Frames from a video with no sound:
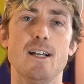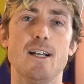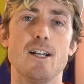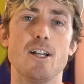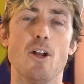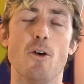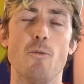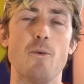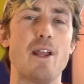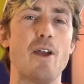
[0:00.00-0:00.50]
You
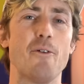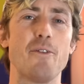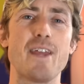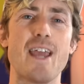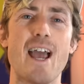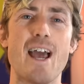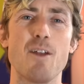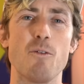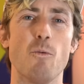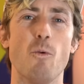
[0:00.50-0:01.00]
know, we only
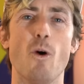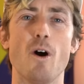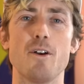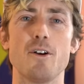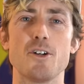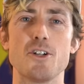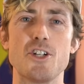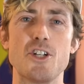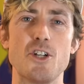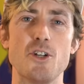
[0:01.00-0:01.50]
had one or
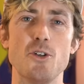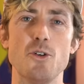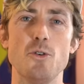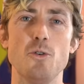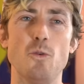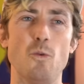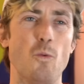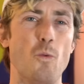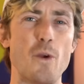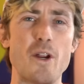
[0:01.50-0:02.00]

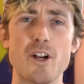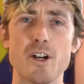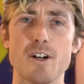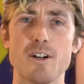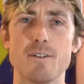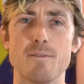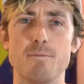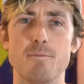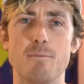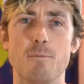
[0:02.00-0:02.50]
two
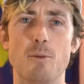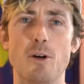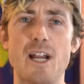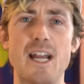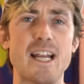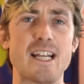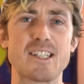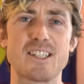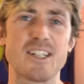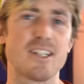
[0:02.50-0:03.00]
weird
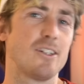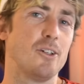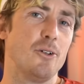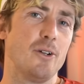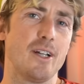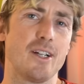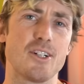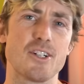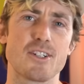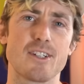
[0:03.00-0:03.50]
breaks,
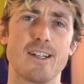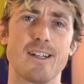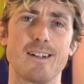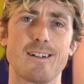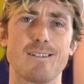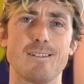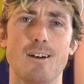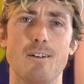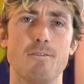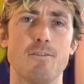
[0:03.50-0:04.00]
including just like
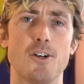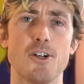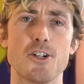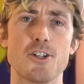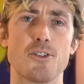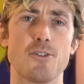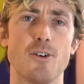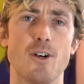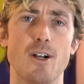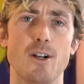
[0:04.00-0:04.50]
a first
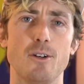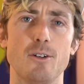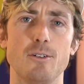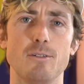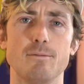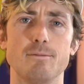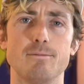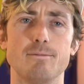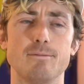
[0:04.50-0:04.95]
throw